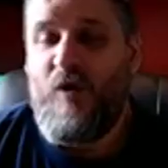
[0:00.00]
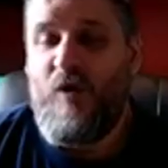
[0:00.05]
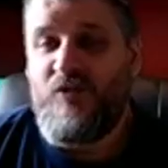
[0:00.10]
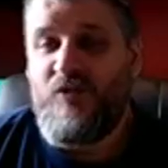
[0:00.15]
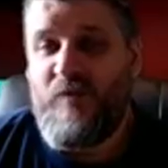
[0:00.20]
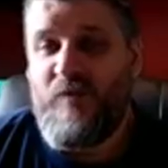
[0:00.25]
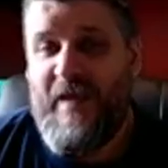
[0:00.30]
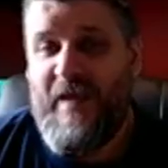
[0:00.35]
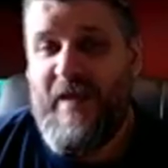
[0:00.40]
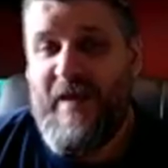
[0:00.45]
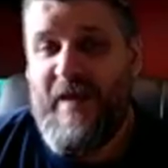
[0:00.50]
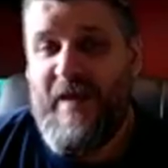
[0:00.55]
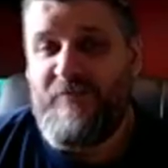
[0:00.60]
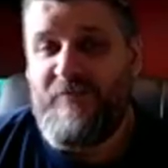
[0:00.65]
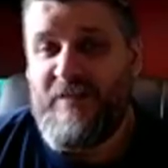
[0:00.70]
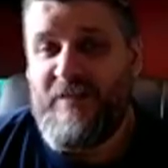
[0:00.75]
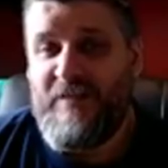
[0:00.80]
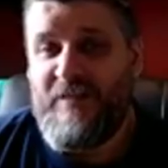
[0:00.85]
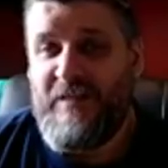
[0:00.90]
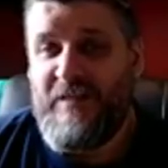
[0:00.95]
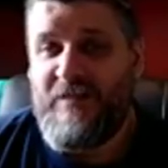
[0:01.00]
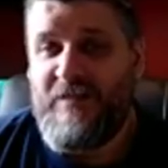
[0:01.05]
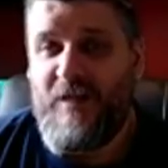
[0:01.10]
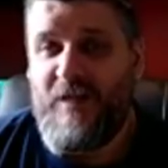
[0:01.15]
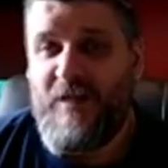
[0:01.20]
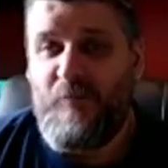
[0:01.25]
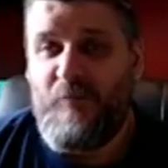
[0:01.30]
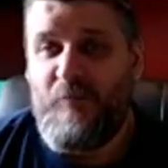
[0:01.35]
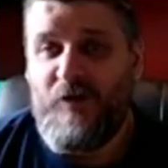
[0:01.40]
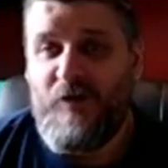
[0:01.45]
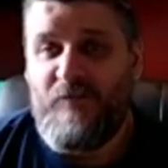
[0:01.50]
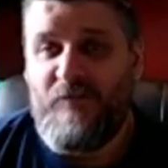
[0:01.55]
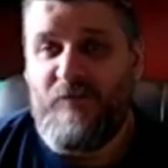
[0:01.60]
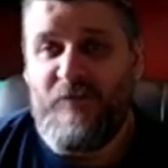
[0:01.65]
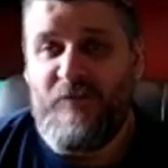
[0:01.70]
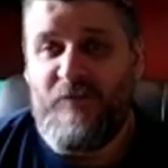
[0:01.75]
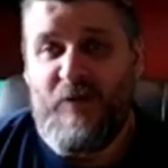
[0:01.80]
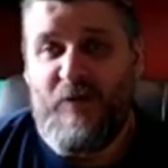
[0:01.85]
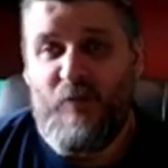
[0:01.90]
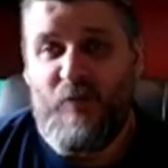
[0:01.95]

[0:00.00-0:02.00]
Once we have the number of